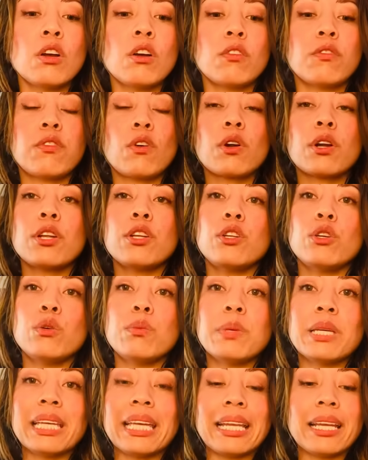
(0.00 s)
for a new
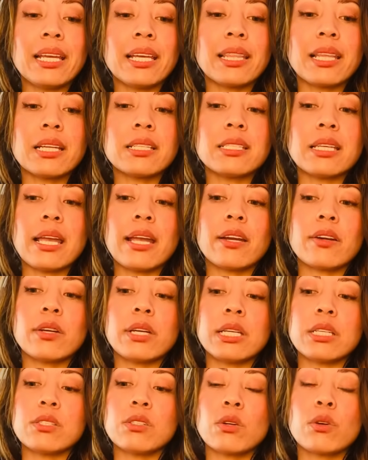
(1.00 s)
beginning. That's
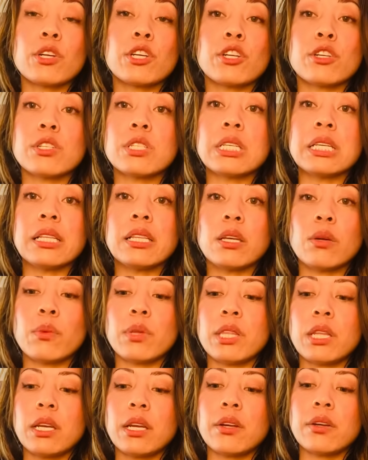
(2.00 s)
Aries, or you're dealing
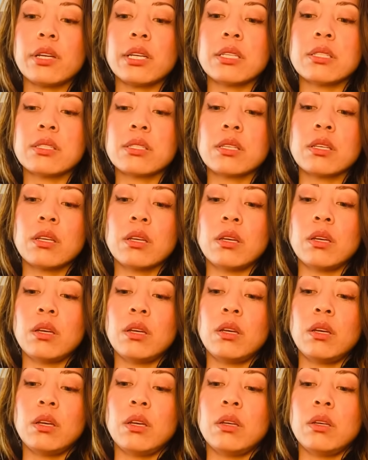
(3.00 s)
with an Aries.
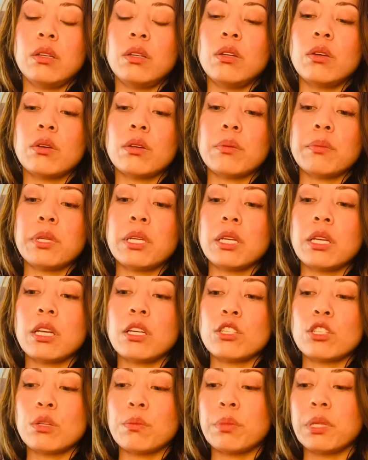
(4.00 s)
No
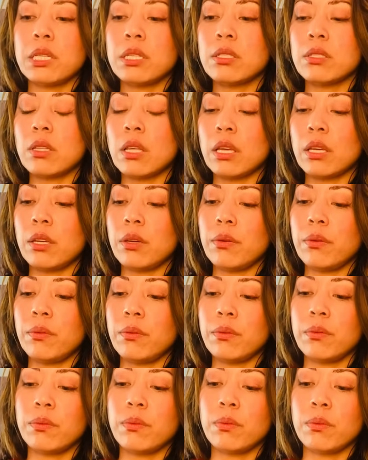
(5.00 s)
communication, please. Thank you.
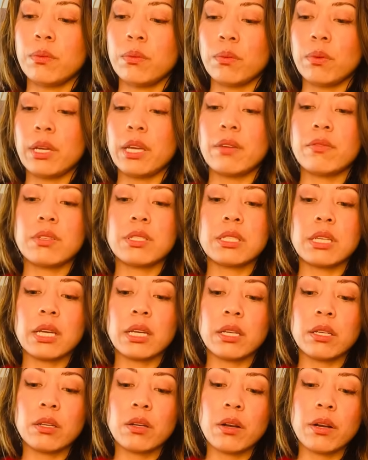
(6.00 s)
We have a
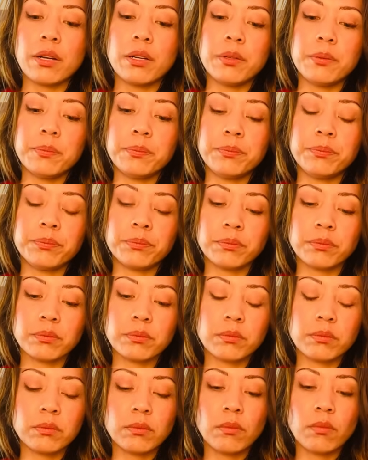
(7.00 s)
second card.
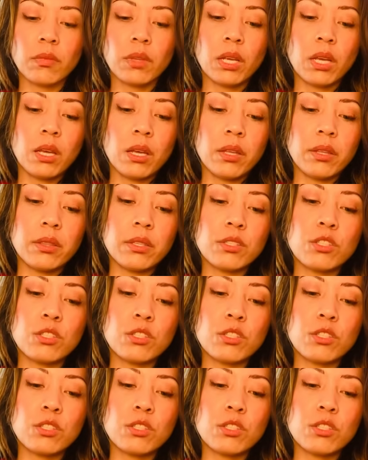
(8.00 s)
The